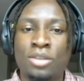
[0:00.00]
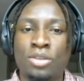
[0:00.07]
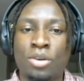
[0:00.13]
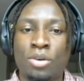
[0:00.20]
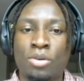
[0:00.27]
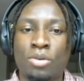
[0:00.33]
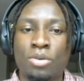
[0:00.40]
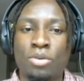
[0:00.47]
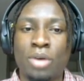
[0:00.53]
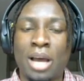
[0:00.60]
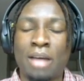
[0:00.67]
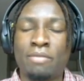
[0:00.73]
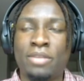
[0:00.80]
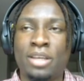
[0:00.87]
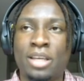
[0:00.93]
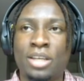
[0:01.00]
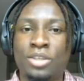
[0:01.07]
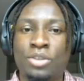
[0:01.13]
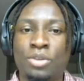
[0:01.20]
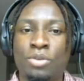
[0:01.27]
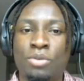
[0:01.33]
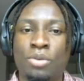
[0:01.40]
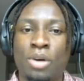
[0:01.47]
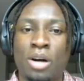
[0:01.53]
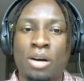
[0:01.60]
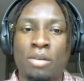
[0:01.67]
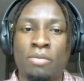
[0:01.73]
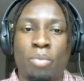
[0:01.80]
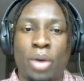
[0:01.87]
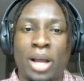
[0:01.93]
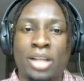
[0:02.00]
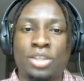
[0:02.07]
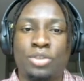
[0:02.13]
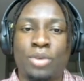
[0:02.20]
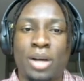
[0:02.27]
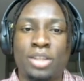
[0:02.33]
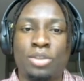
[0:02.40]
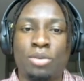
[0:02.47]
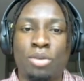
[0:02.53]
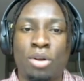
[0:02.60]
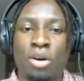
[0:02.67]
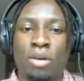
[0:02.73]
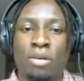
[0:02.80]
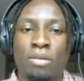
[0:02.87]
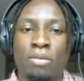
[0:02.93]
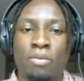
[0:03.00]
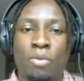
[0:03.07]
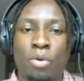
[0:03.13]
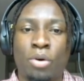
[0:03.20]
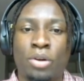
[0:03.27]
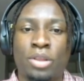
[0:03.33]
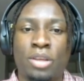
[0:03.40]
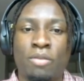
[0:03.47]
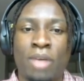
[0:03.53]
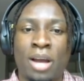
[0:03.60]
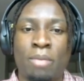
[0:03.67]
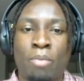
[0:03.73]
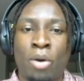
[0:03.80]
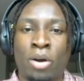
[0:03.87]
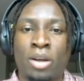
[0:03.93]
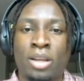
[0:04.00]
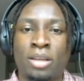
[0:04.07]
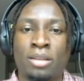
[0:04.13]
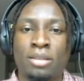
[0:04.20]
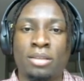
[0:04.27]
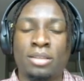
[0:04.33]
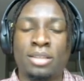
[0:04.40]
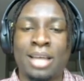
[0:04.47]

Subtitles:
So you have the issue of brands trying to look for the right marketing